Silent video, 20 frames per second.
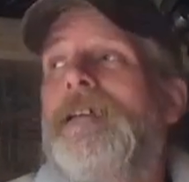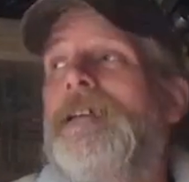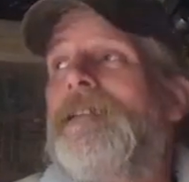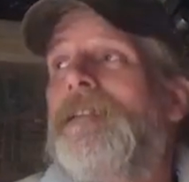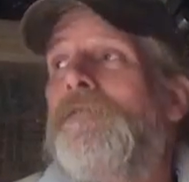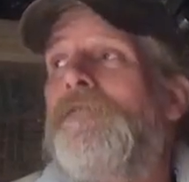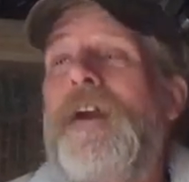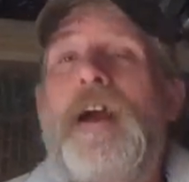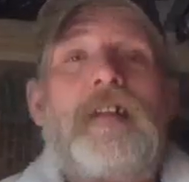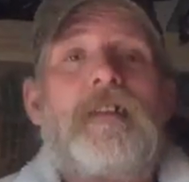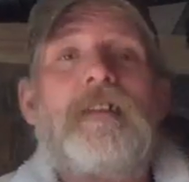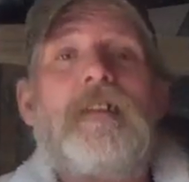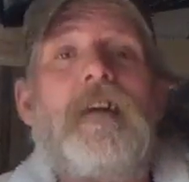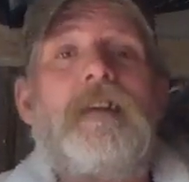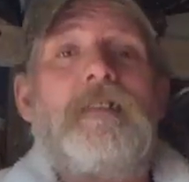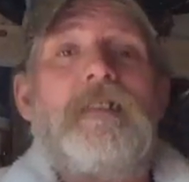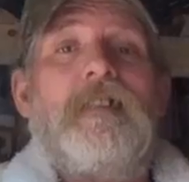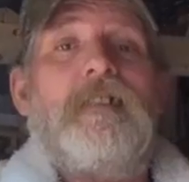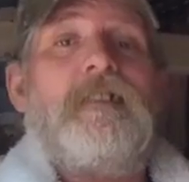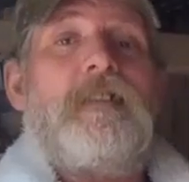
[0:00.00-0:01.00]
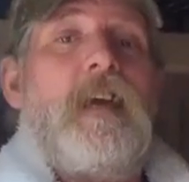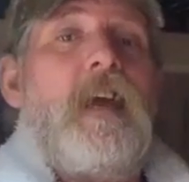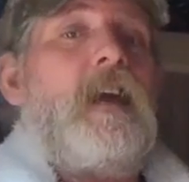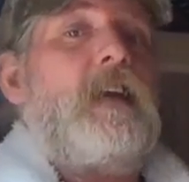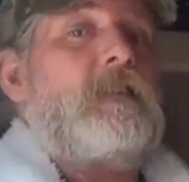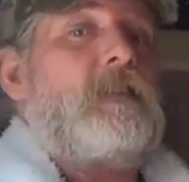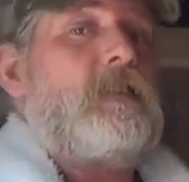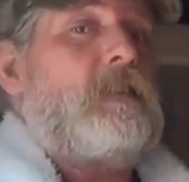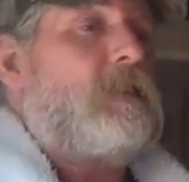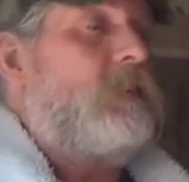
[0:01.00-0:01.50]
the fact that I
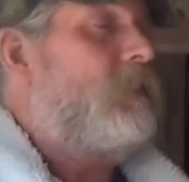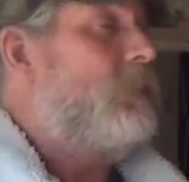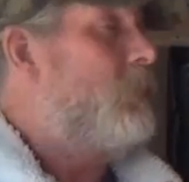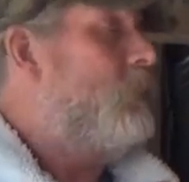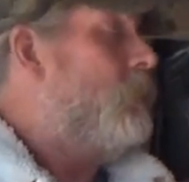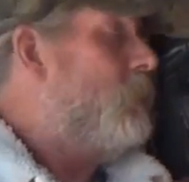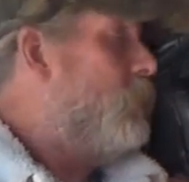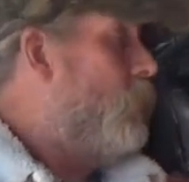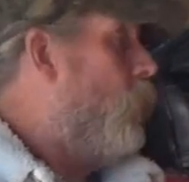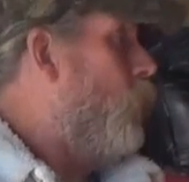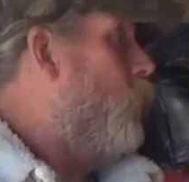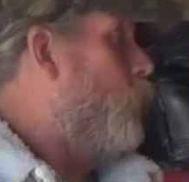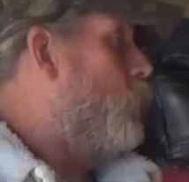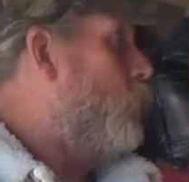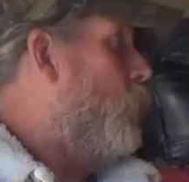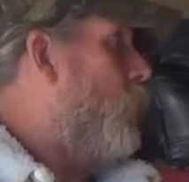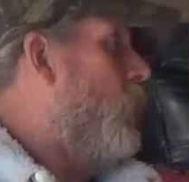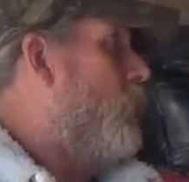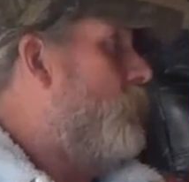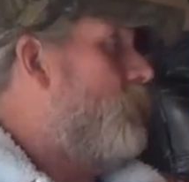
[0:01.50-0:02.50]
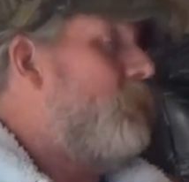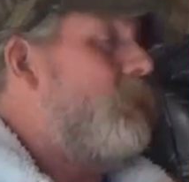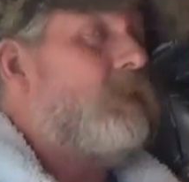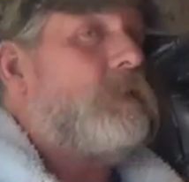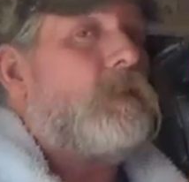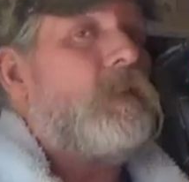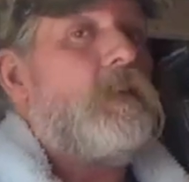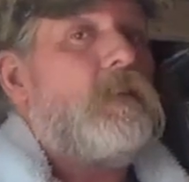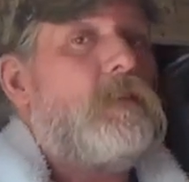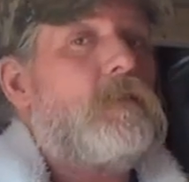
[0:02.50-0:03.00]
detest cold weather
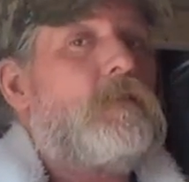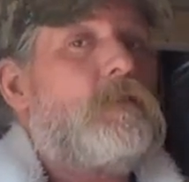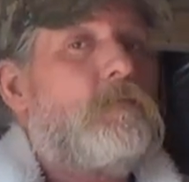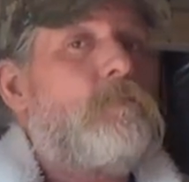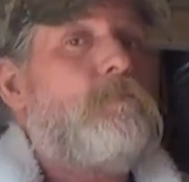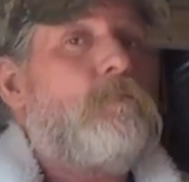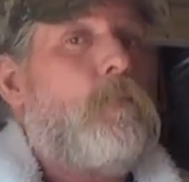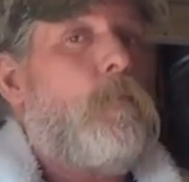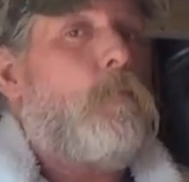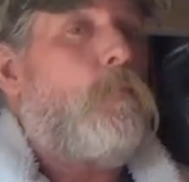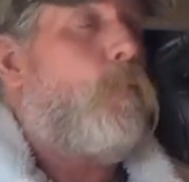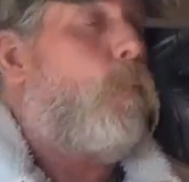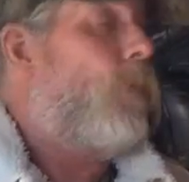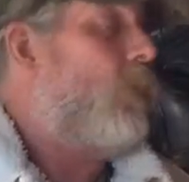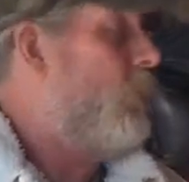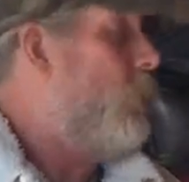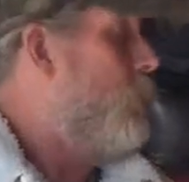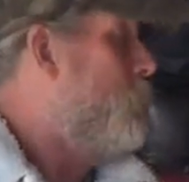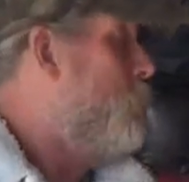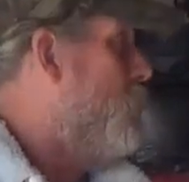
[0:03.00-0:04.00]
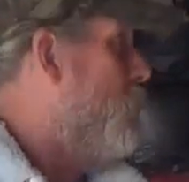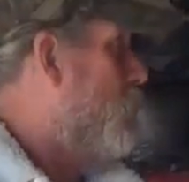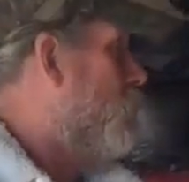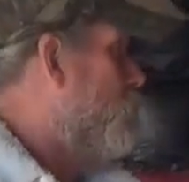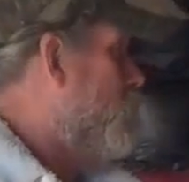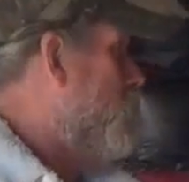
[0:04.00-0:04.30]
is one of the big